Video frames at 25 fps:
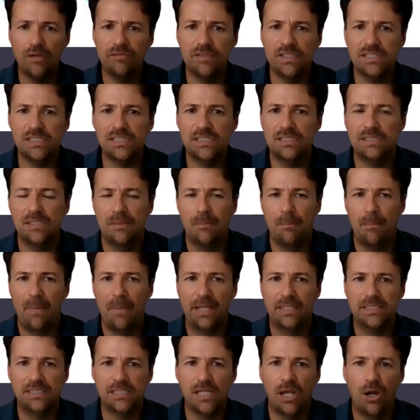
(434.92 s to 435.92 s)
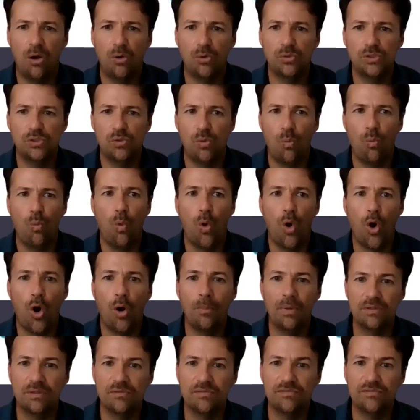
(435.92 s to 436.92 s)
this might sound
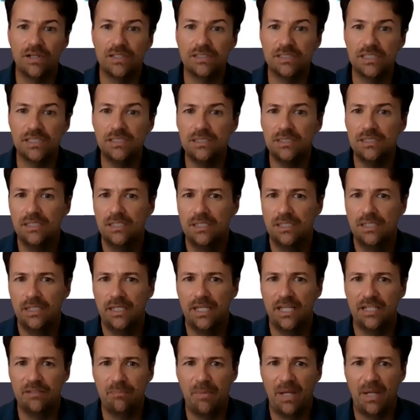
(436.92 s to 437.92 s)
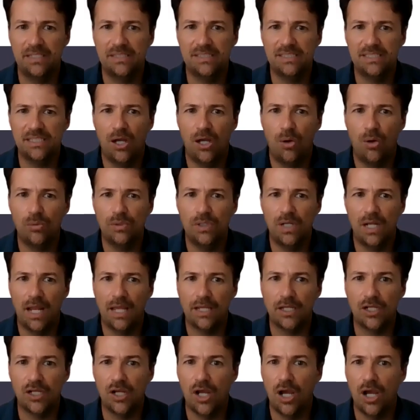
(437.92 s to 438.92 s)
warm and fuzzy. It might sound
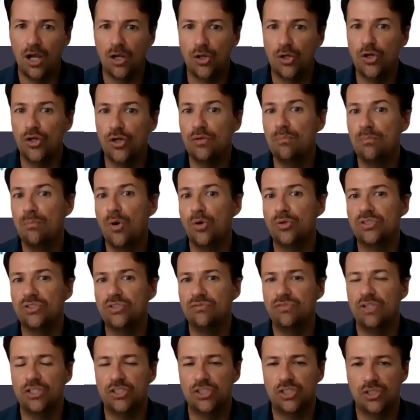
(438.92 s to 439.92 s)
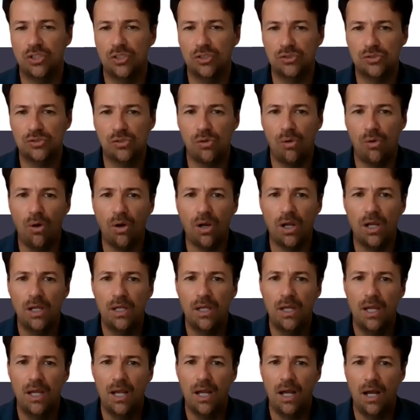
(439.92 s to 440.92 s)
like a good motivational talk.
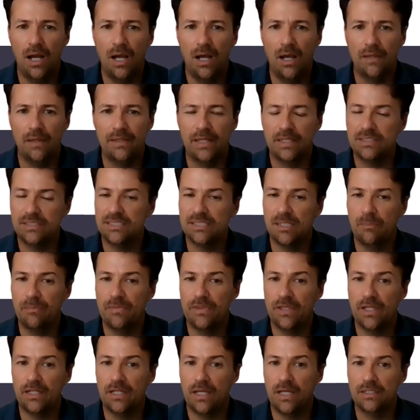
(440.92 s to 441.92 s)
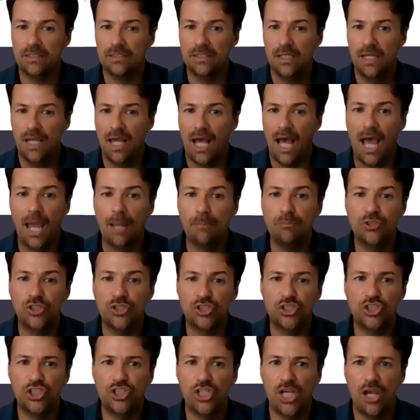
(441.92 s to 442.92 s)
That's something that I'm
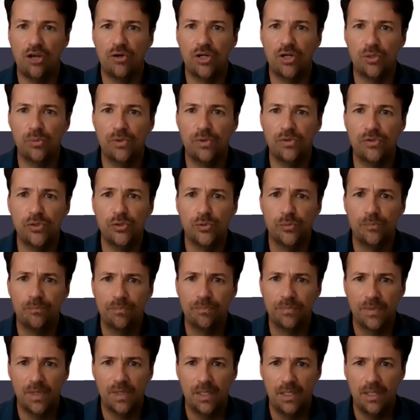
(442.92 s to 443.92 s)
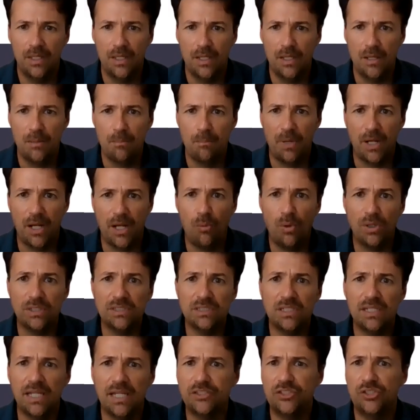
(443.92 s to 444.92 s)
just sharing with you. But I want to
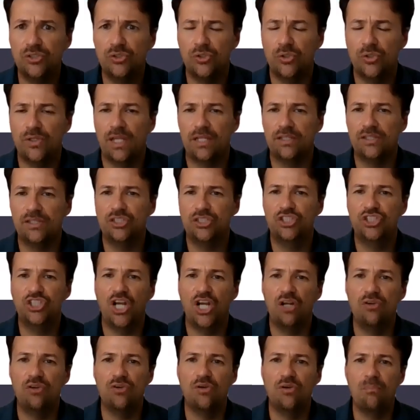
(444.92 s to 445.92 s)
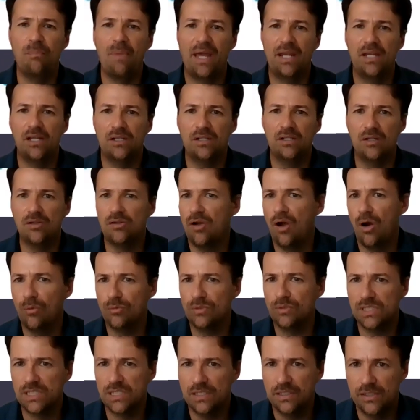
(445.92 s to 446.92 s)
let you know that the General Medical
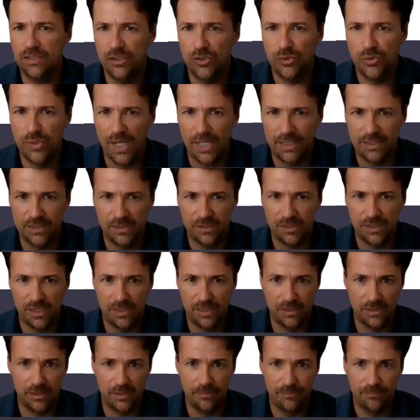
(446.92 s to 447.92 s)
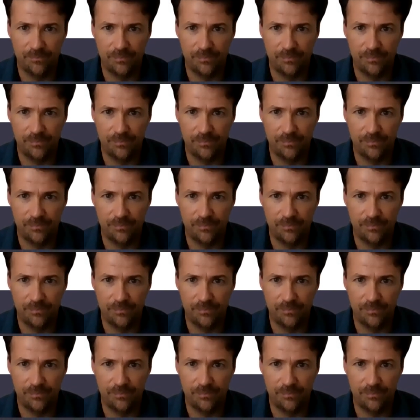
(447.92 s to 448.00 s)
Council in the United Kingdom,